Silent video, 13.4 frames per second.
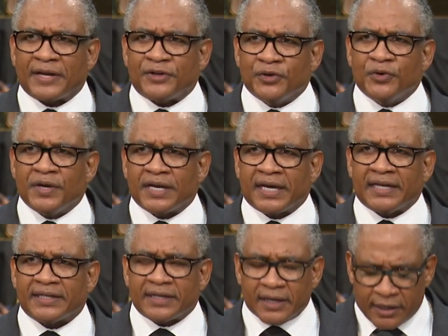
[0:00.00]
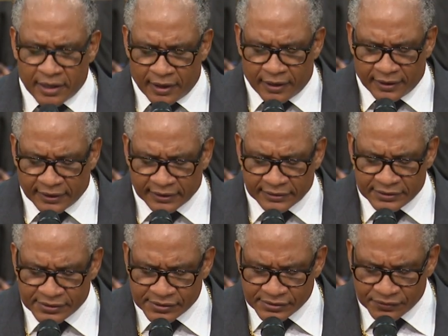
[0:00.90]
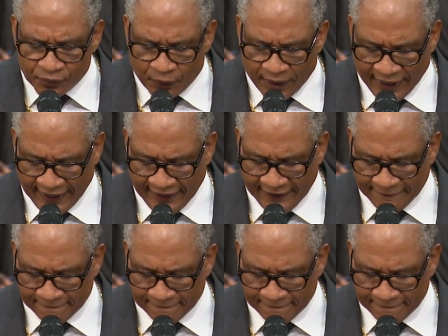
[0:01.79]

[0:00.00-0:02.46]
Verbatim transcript: doing it God's way.